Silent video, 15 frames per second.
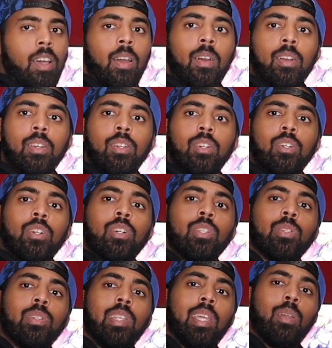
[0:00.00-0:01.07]
Alright,
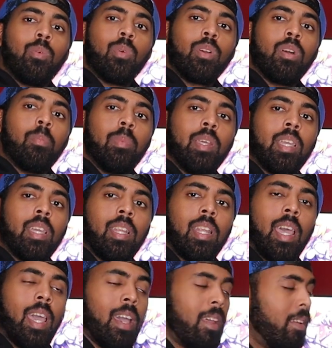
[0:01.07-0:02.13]
so today we're going to be looking
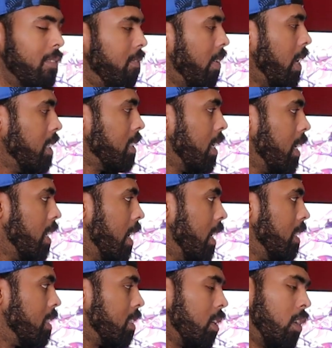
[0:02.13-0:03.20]
at Fate Stay
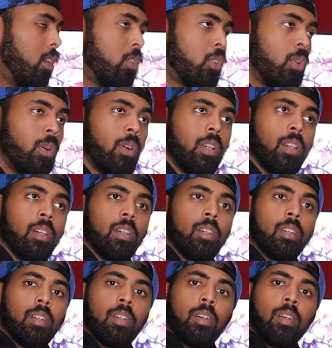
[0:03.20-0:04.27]
Night's Artoria
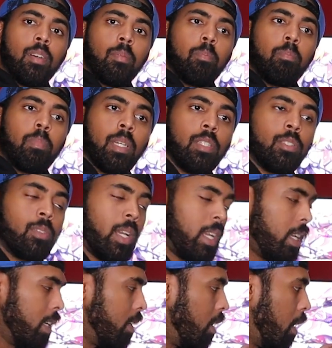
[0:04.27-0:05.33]

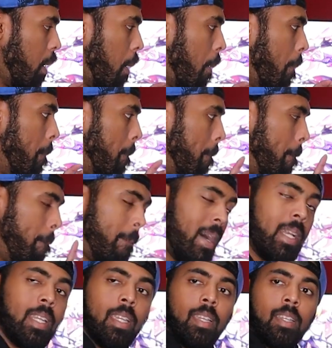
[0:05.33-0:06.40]
Pendragon
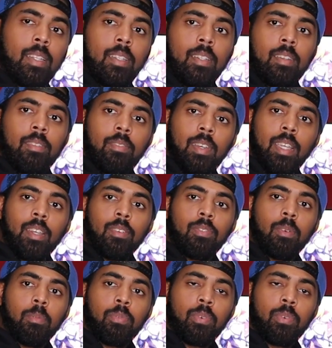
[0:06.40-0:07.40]
bunny figure from